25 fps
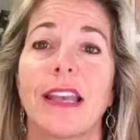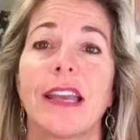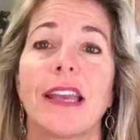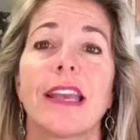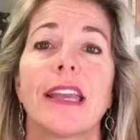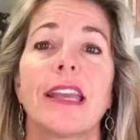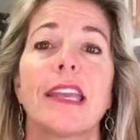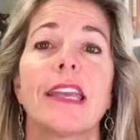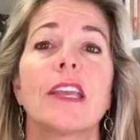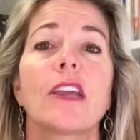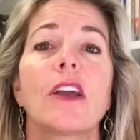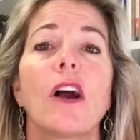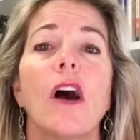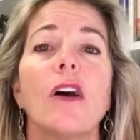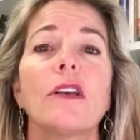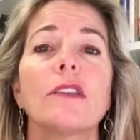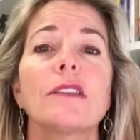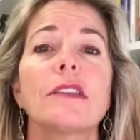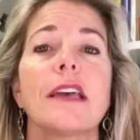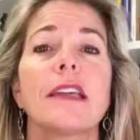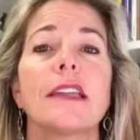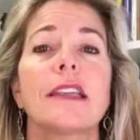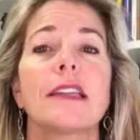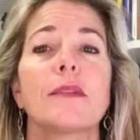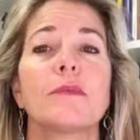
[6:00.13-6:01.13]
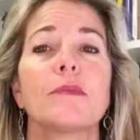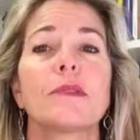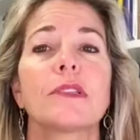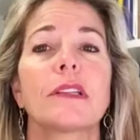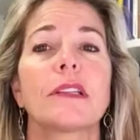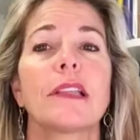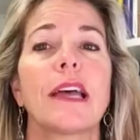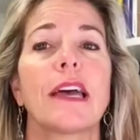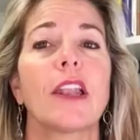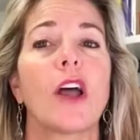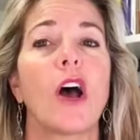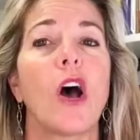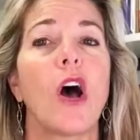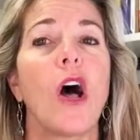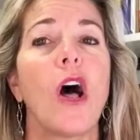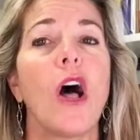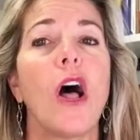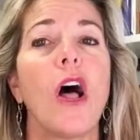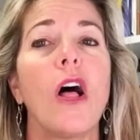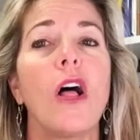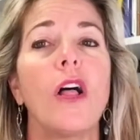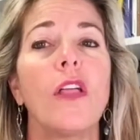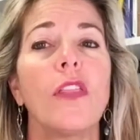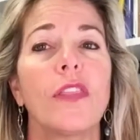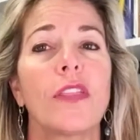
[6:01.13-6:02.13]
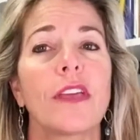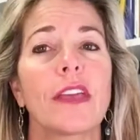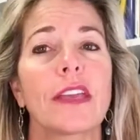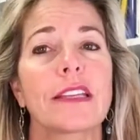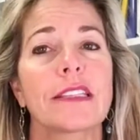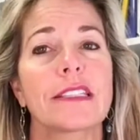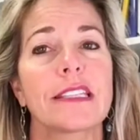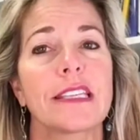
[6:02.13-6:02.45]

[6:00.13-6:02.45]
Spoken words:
He calls on him to let all things he